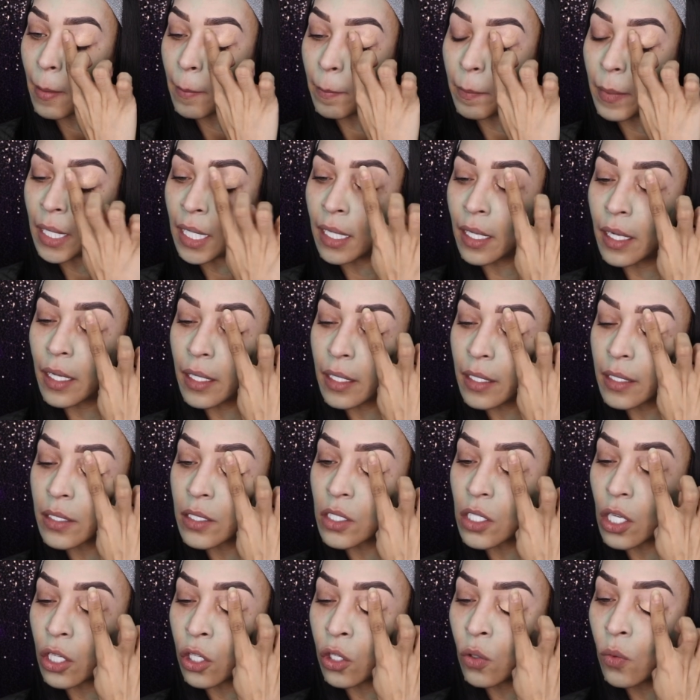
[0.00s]

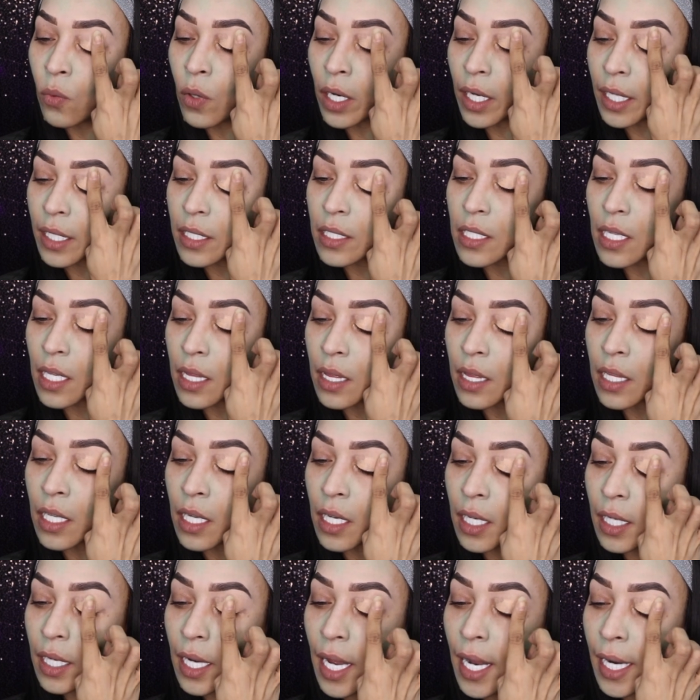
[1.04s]
because you want it to
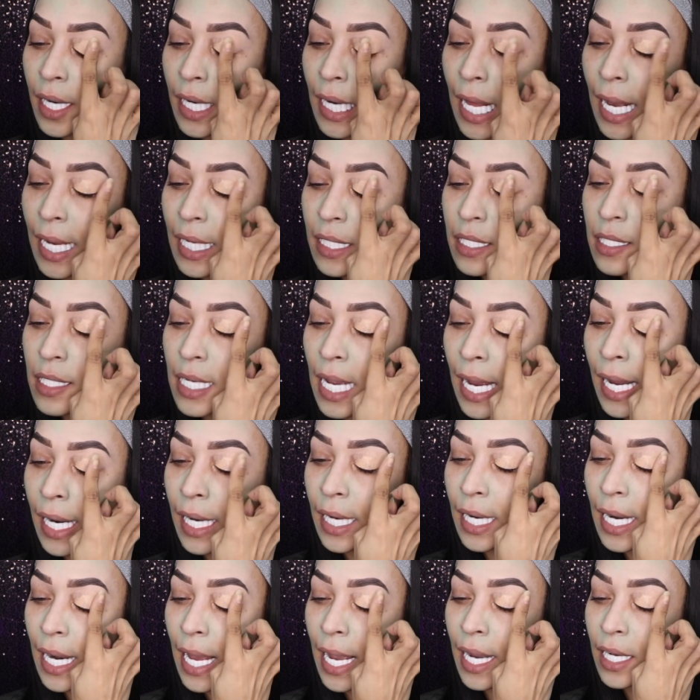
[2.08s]
look nice
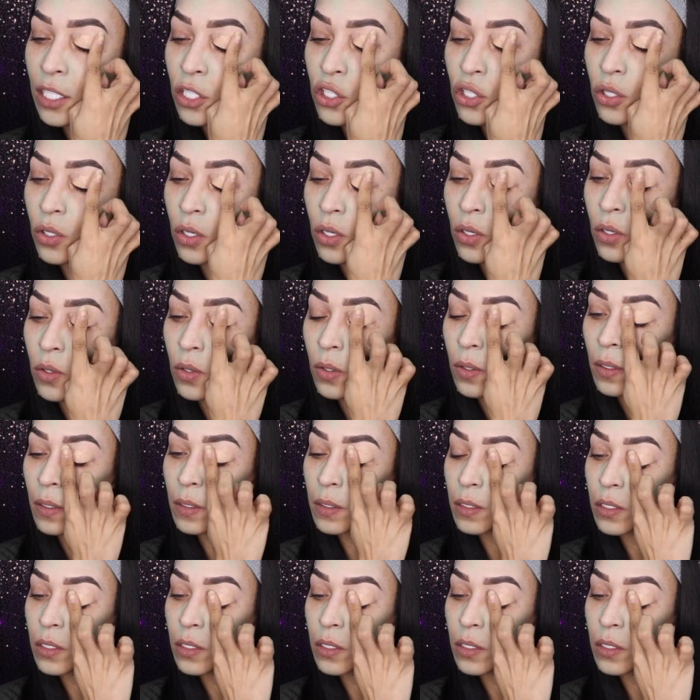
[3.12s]
and natural.